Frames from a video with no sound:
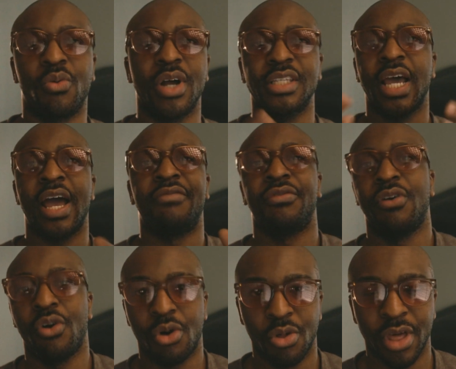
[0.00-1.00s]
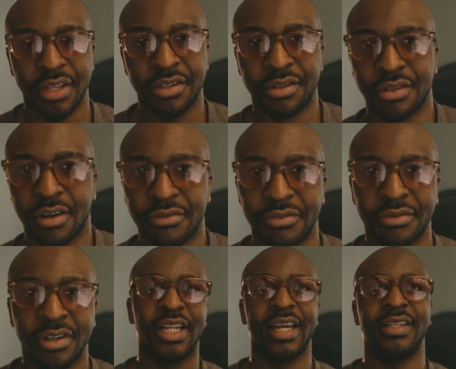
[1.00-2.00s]
once I have all that stuff
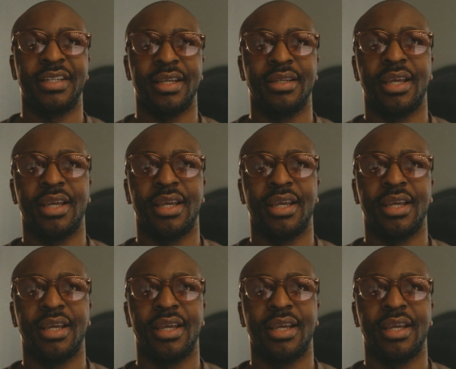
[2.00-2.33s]
collected